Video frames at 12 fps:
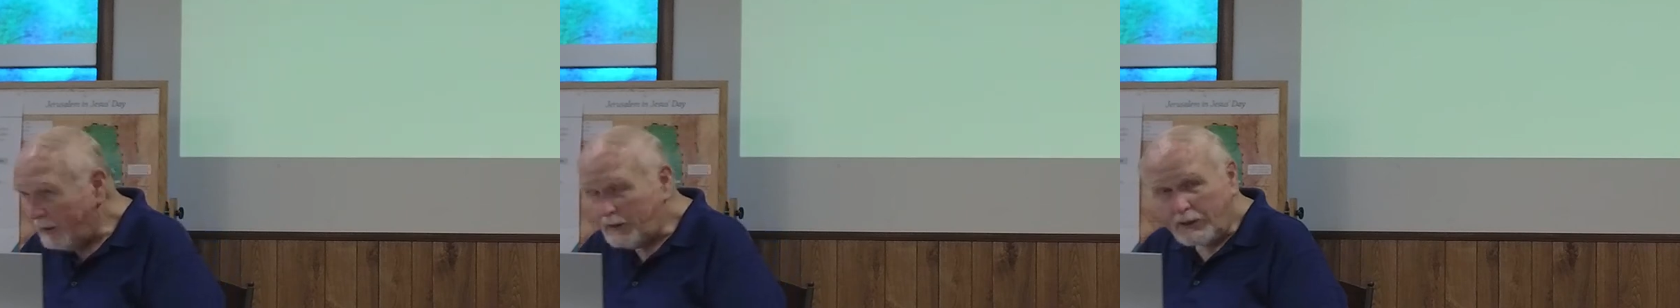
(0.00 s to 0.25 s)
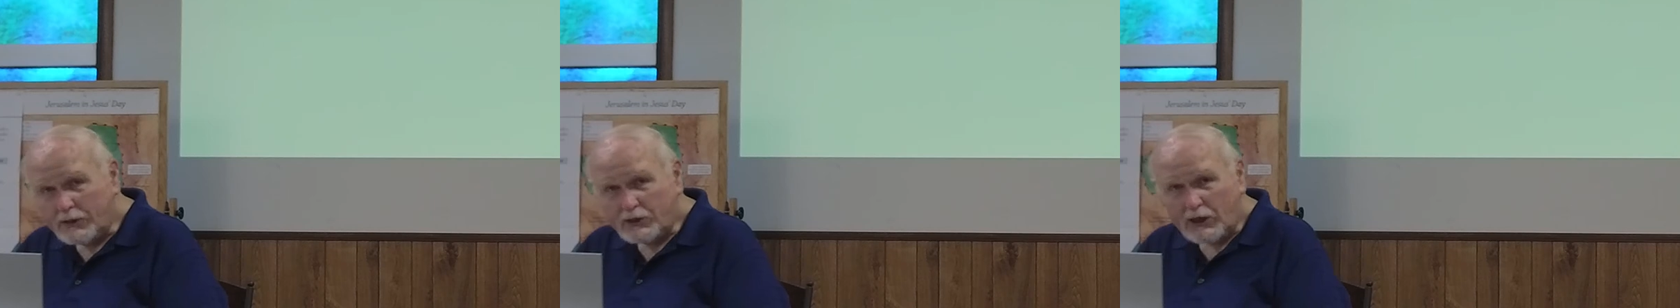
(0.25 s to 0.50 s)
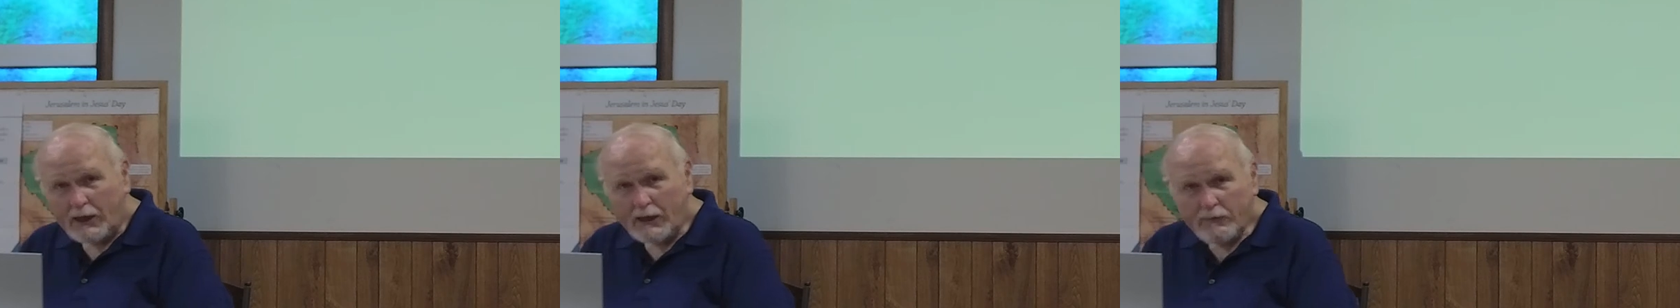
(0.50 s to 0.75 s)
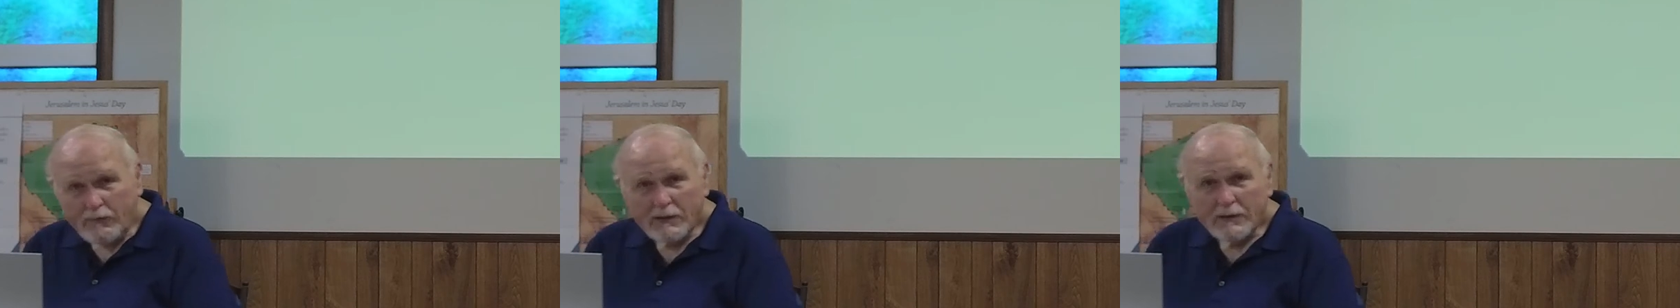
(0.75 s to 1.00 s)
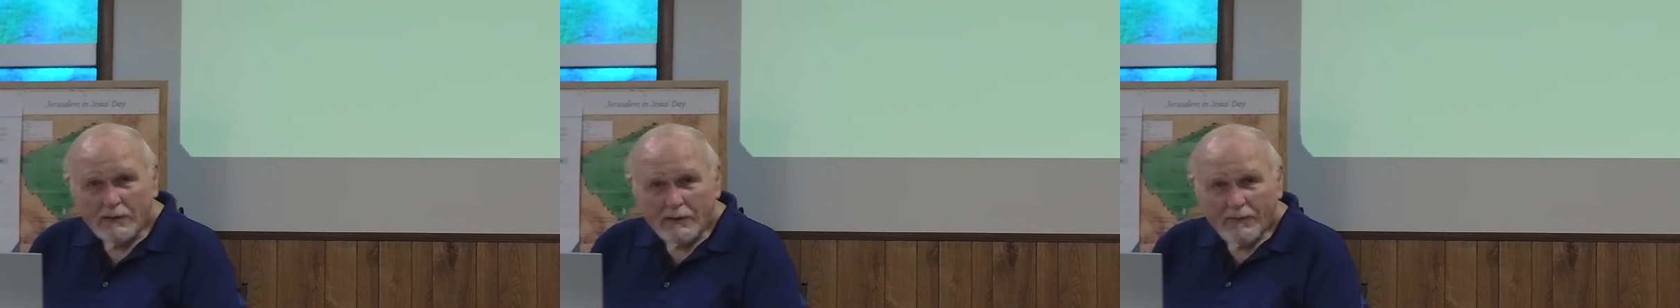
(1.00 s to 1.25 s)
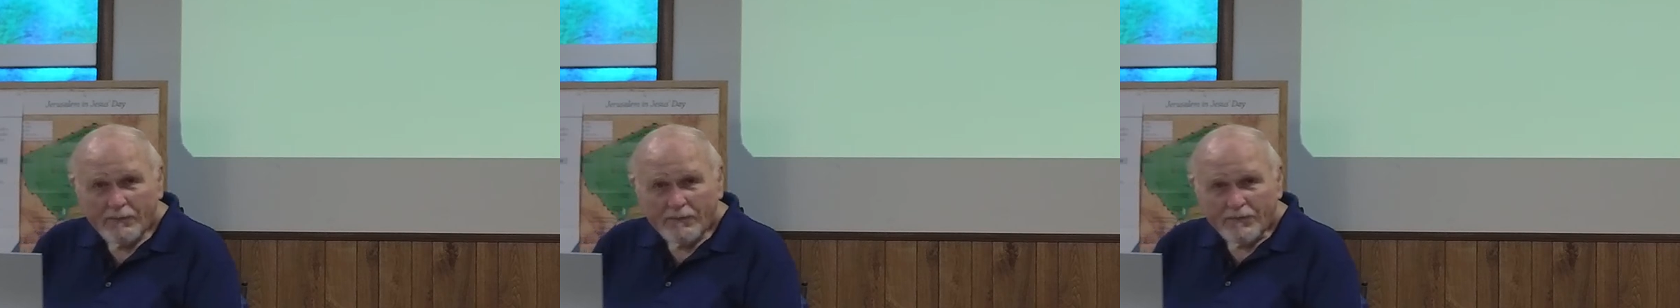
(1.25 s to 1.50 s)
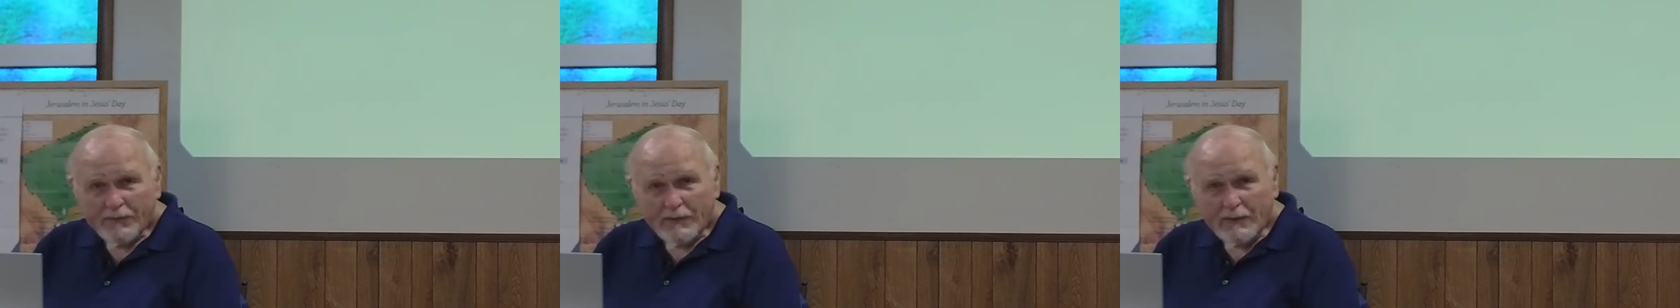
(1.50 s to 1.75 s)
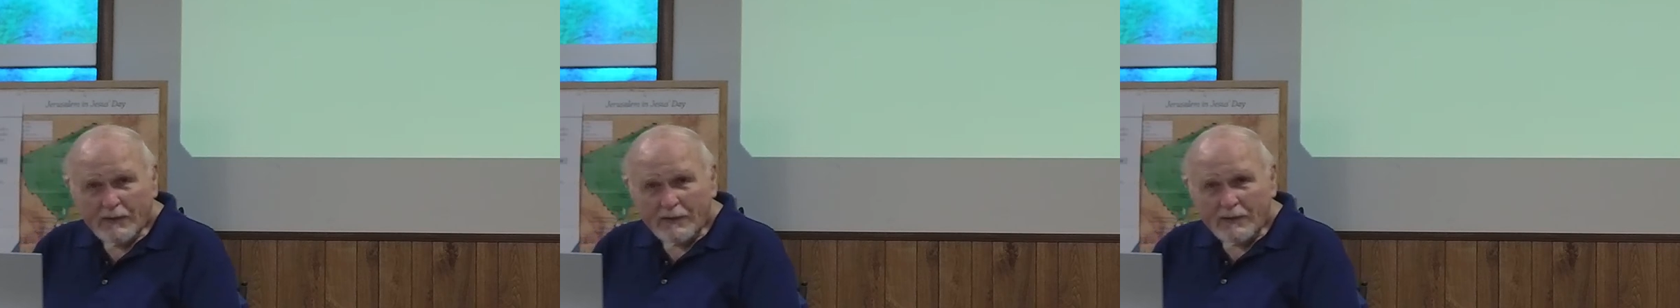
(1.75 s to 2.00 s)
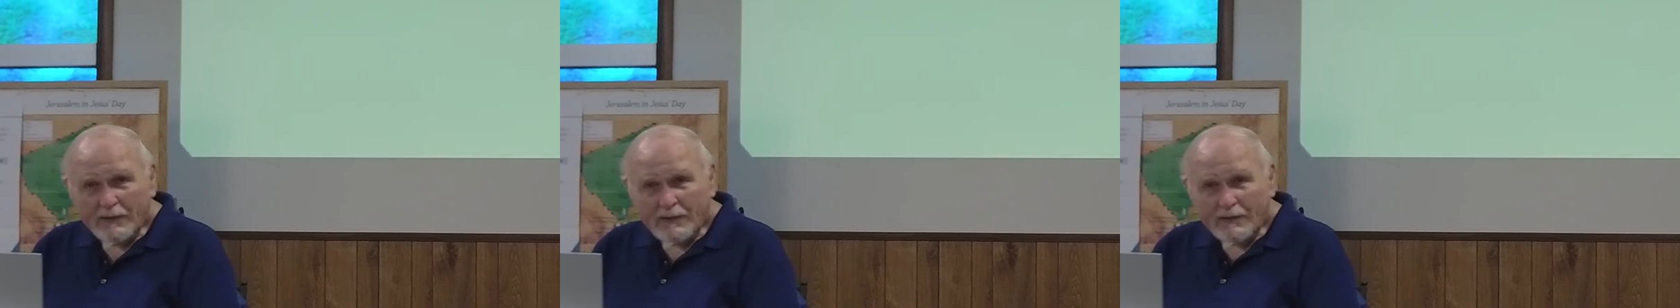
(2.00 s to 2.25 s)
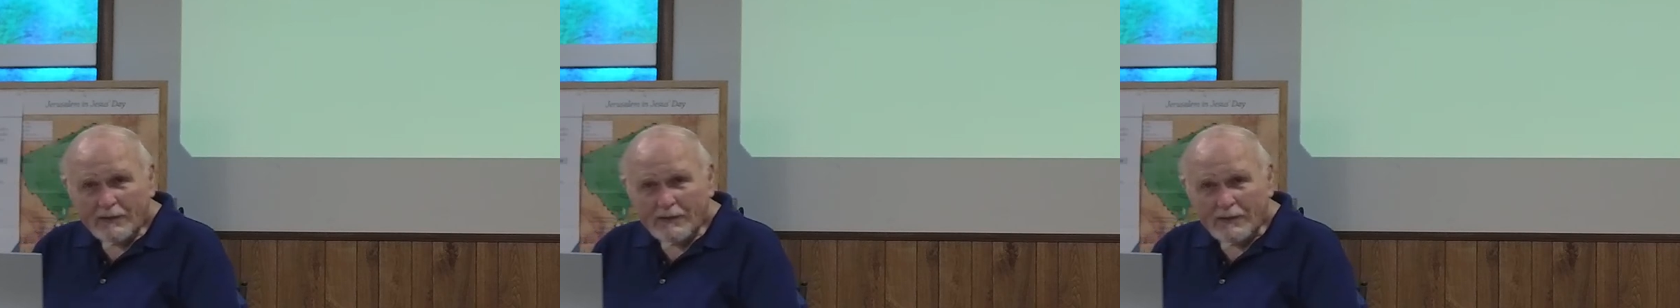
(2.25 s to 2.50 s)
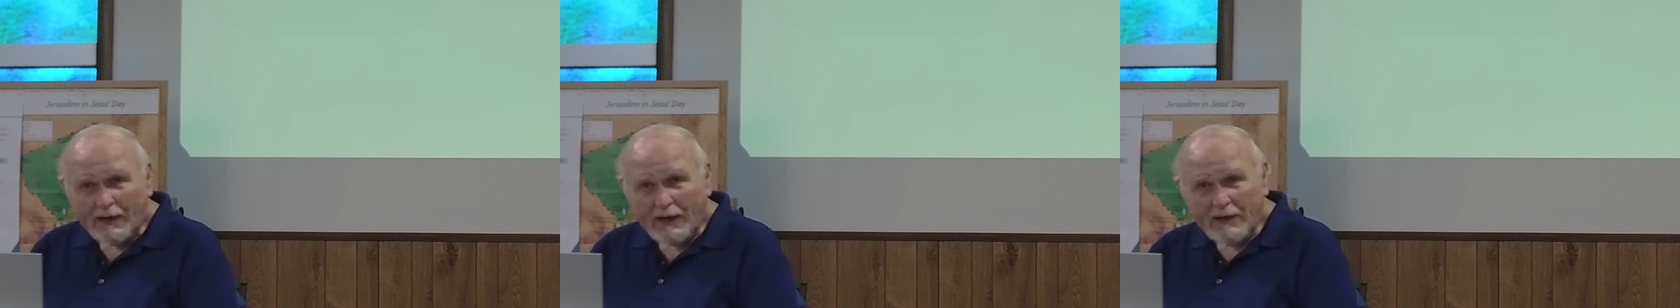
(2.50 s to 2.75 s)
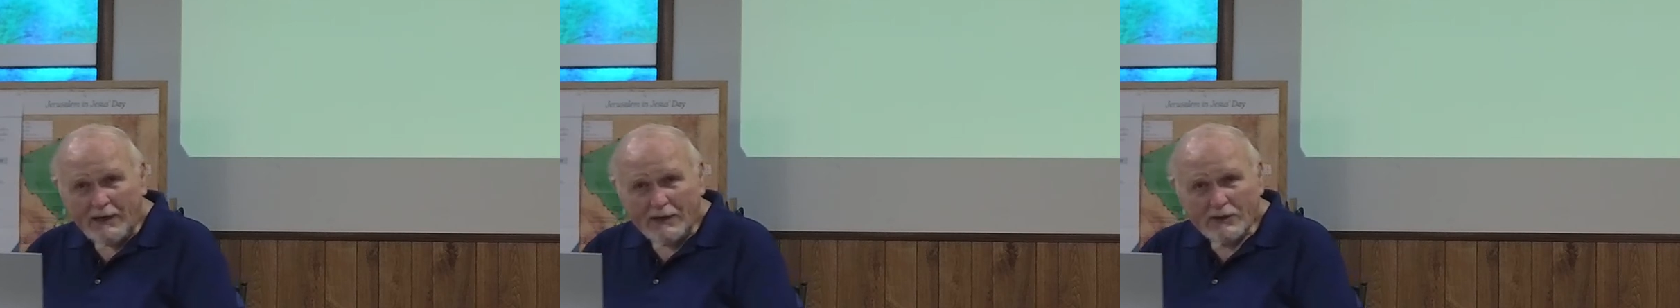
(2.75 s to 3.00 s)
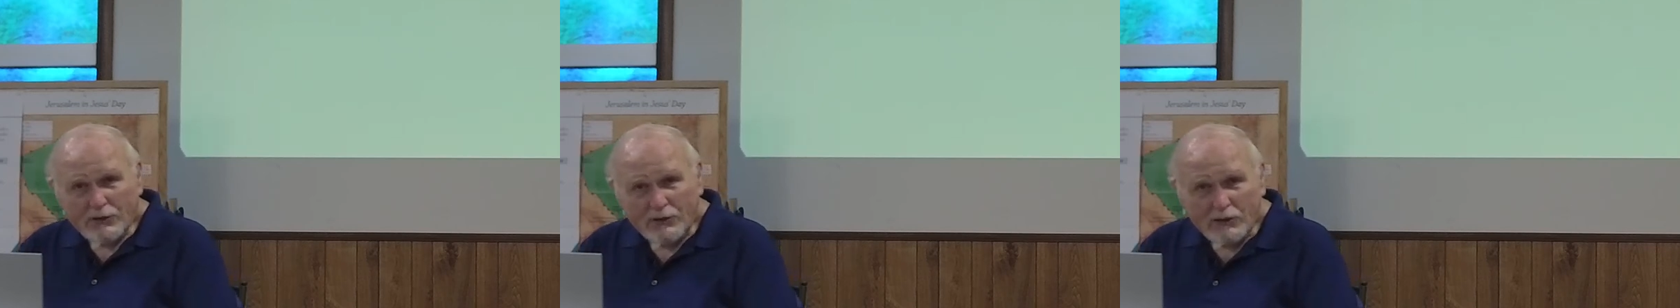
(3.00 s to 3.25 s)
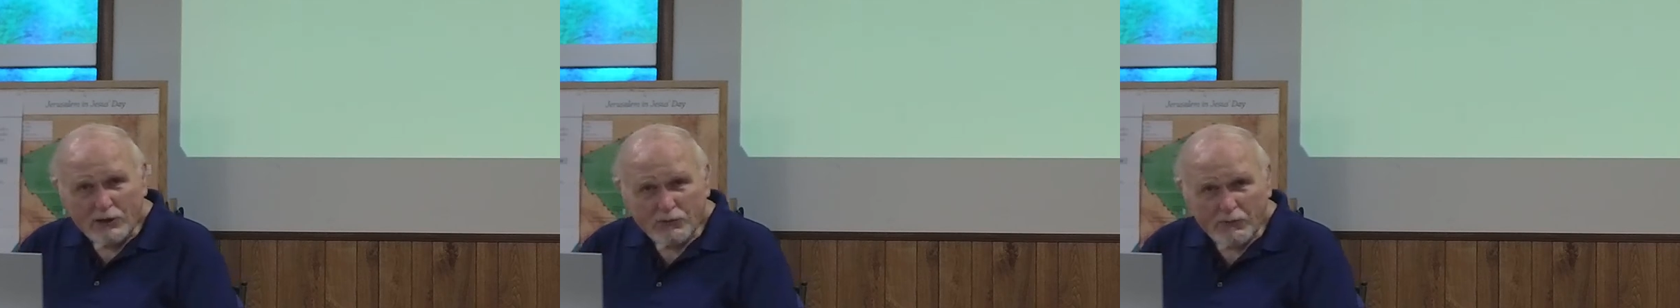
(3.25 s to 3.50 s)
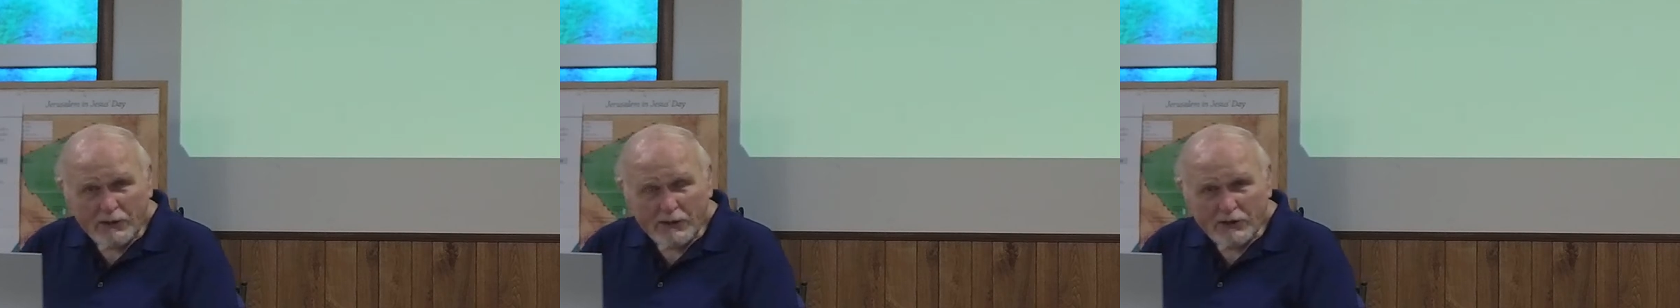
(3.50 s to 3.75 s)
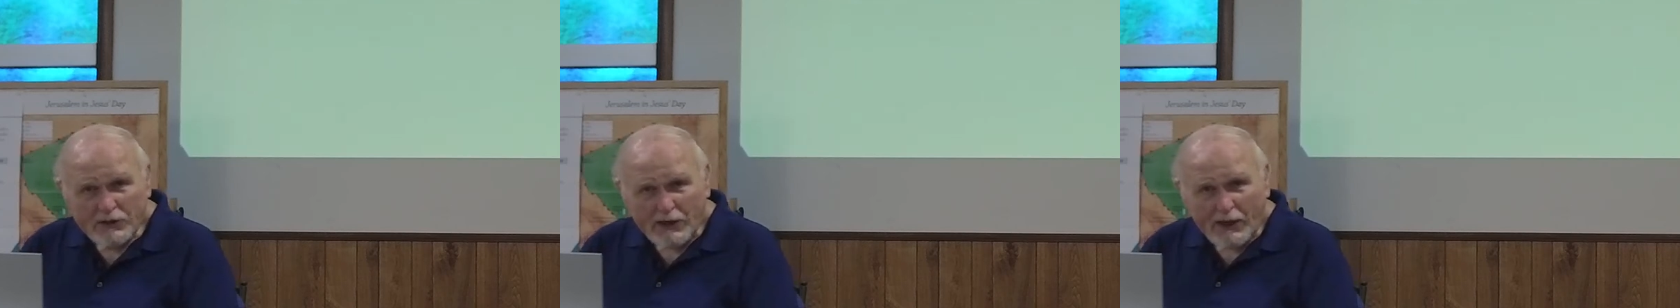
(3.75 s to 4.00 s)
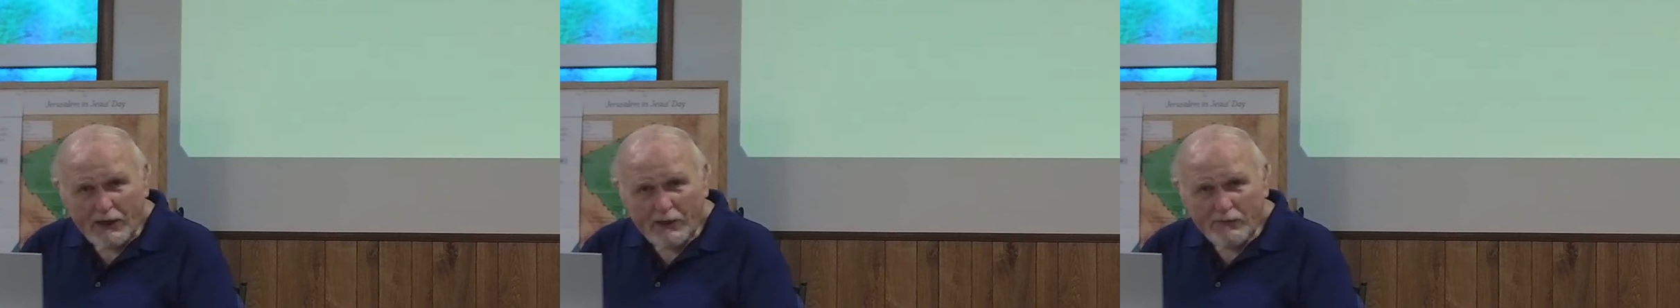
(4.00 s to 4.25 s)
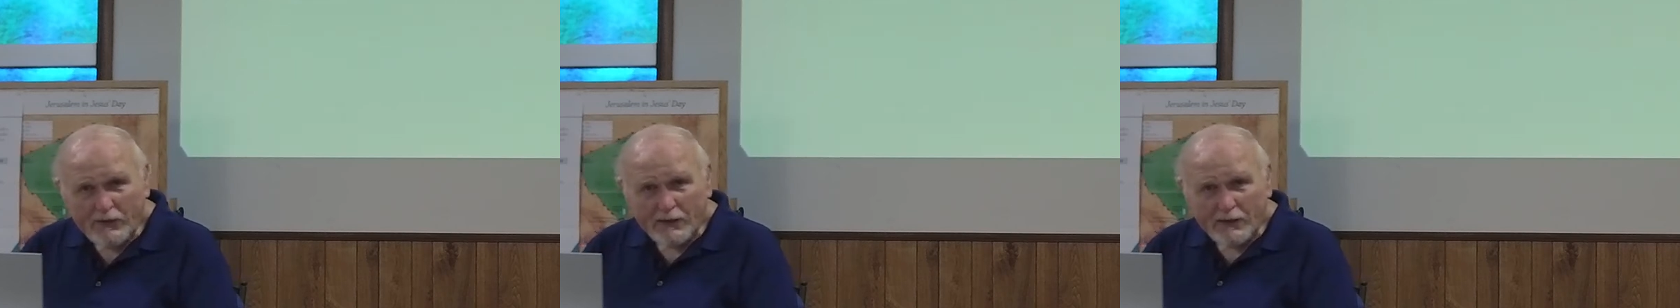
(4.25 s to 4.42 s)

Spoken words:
he gets aimed. Guy next to us would get saved,